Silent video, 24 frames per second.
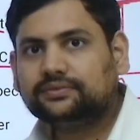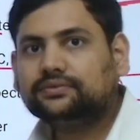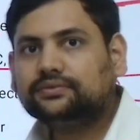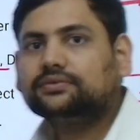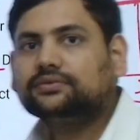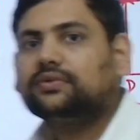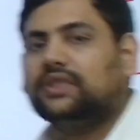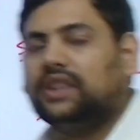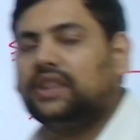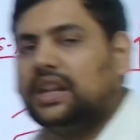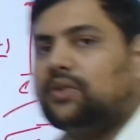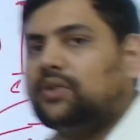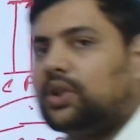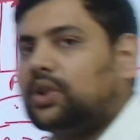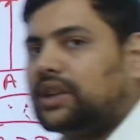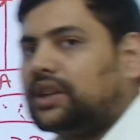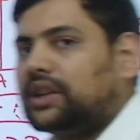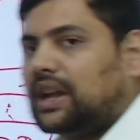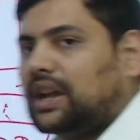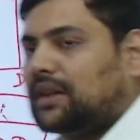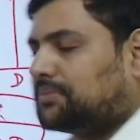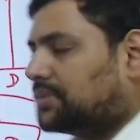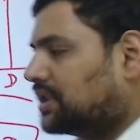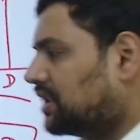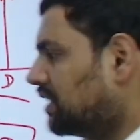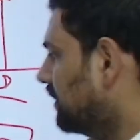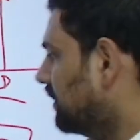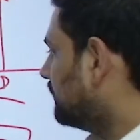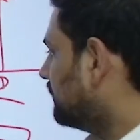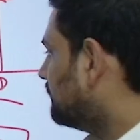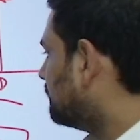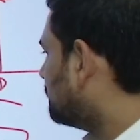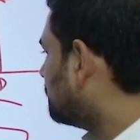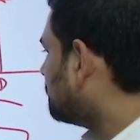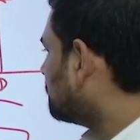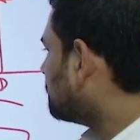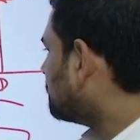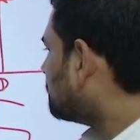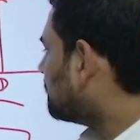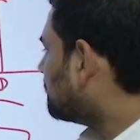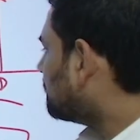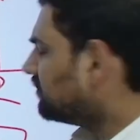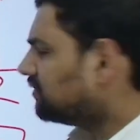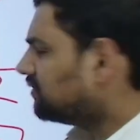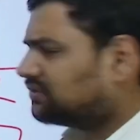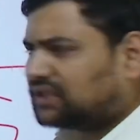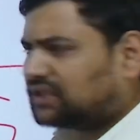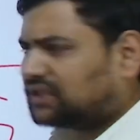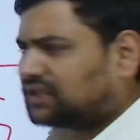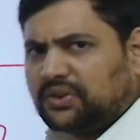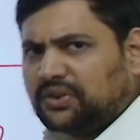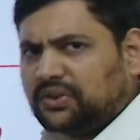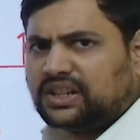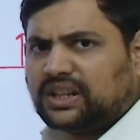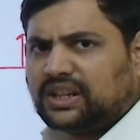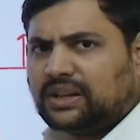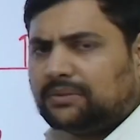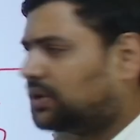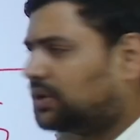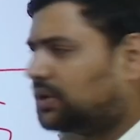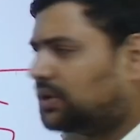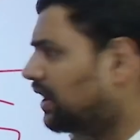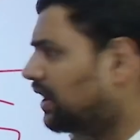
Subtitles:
what happens? If you see them together,